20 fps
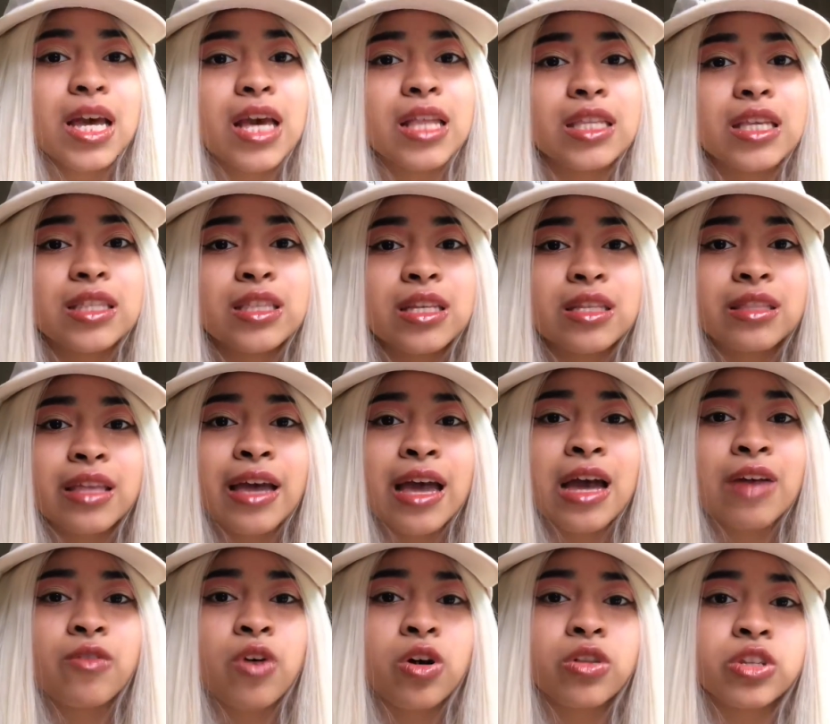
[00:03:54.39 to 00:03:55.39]
And they think they
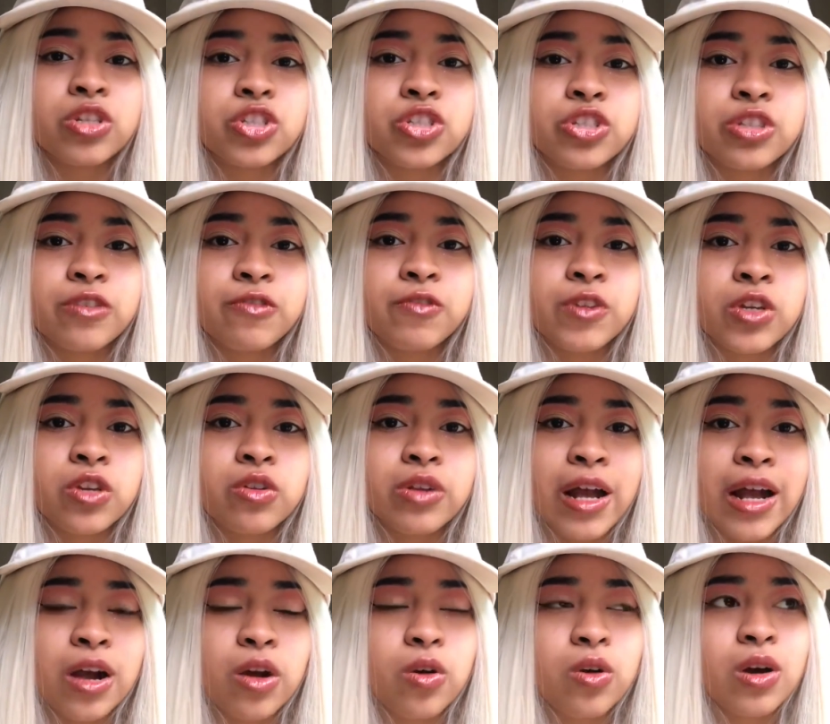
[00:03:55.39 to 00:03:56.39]
have all their shit
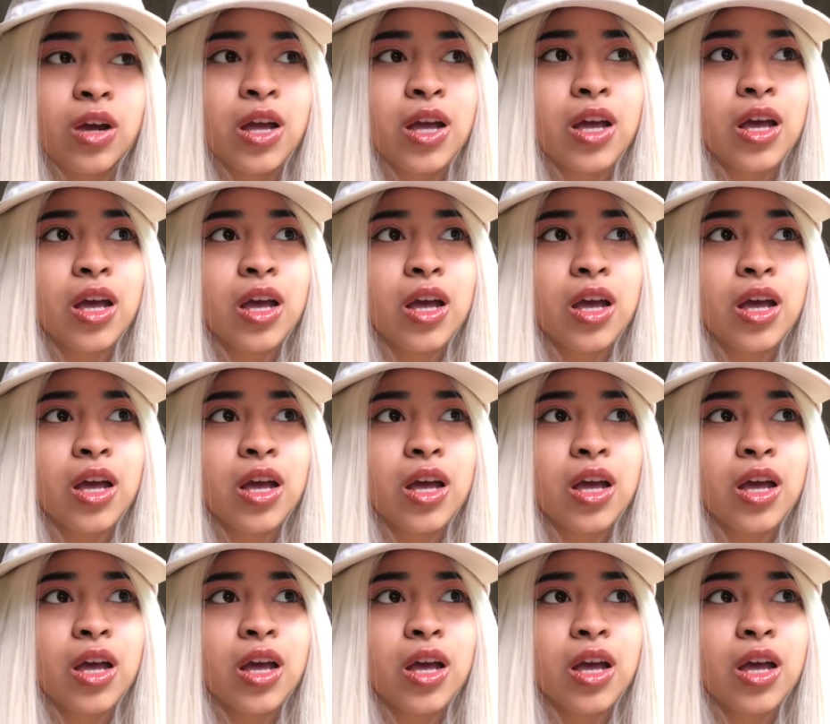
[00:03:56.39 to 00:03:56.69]
figured out.